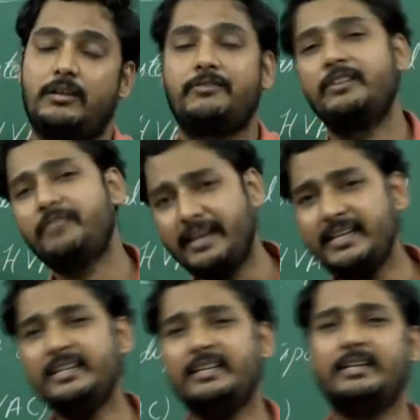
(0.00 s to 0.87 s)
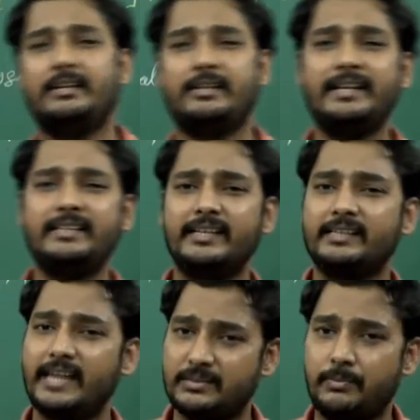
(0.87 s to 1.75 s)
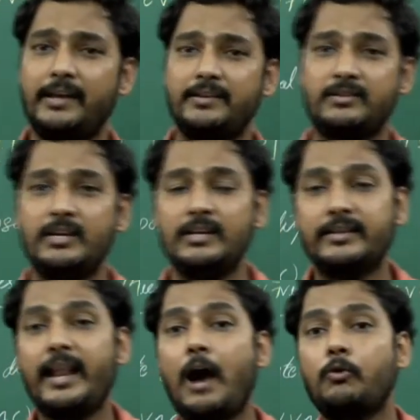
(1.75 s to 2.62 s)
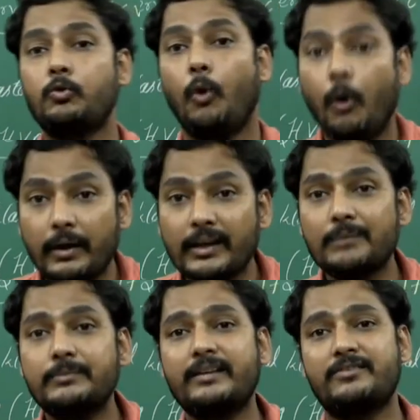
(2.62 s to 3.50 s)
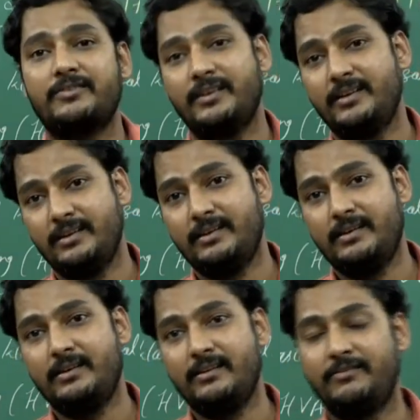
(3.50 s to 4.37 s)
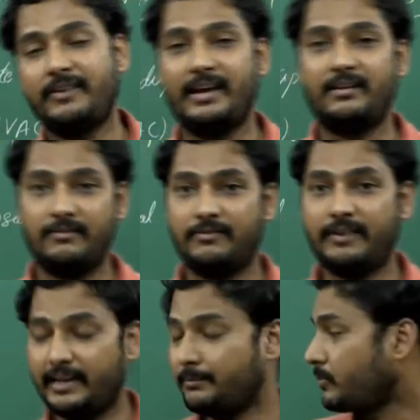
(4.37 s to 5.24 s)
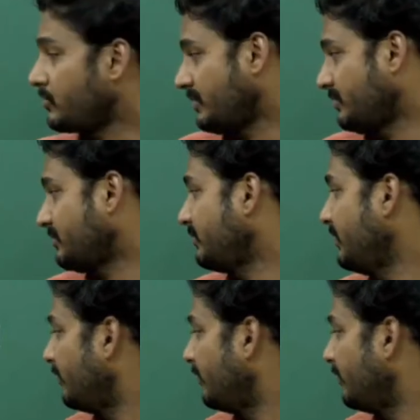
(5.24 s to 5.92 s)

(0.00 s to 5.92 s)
if anything takes place, then how to overcome that firefighting process.